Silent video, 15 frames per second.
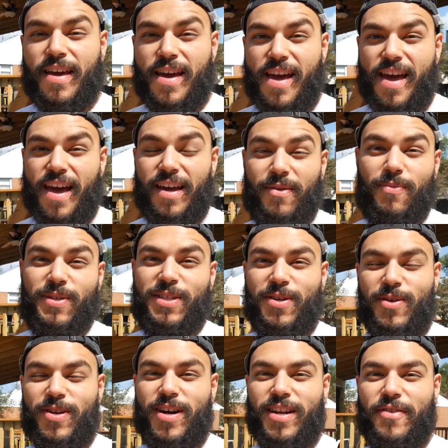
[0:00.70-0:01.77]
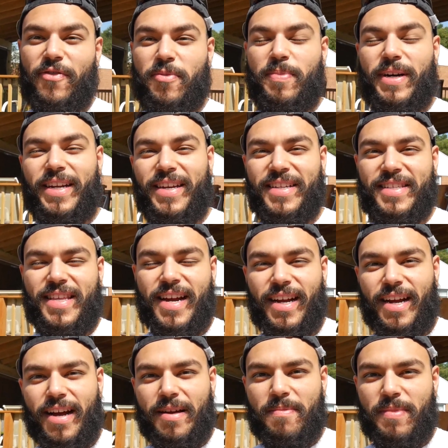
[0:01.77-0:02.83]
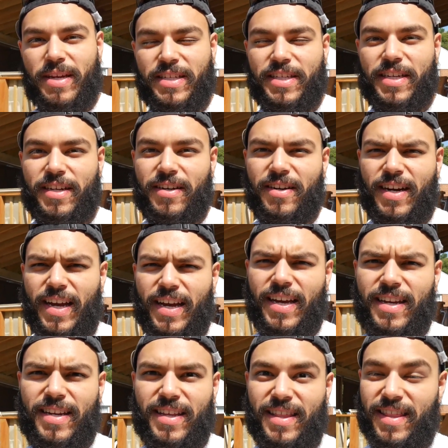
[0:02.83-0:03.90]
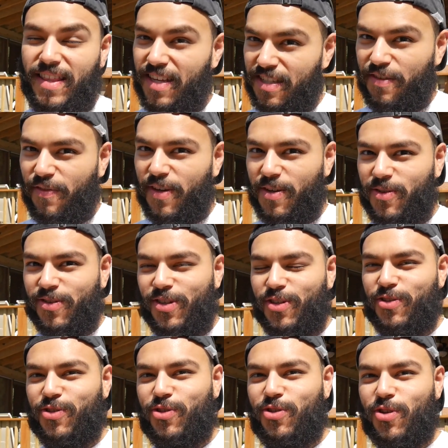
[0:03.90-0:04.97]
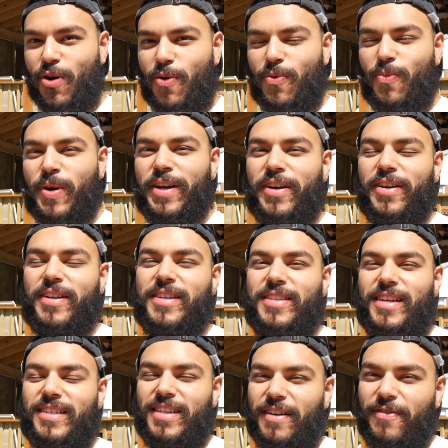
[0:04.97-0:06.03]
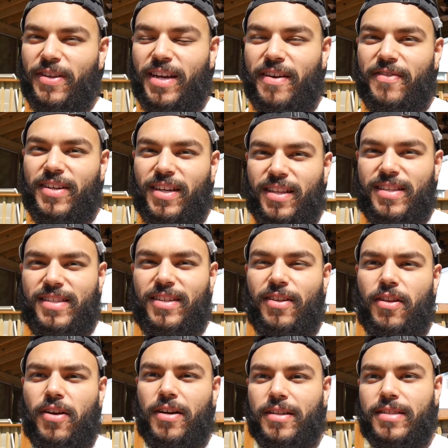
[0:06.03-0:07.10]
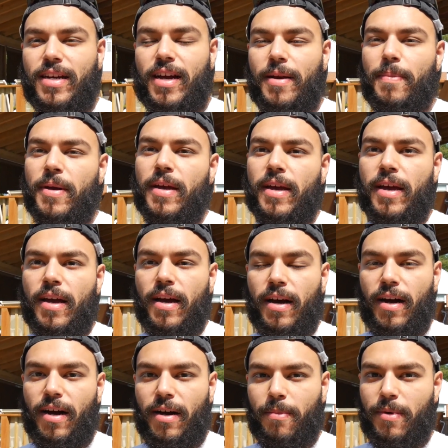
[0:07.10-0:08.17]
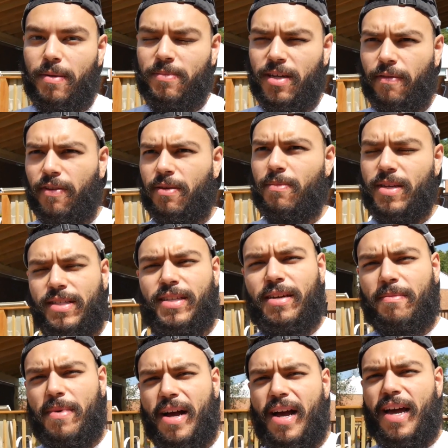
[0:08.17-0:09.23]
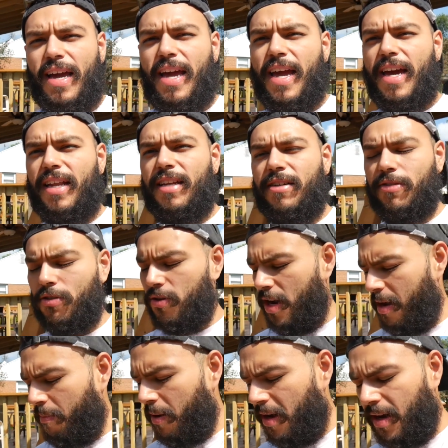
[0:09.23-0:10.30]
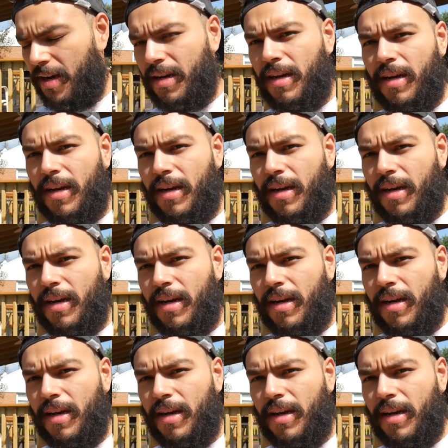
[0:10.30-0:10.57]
Hey, what's going on, everybody? It's that guy Mitch here, and this feels so weird because I definitely haven't done this in a long time. I'm definitely missing my handheld tripod.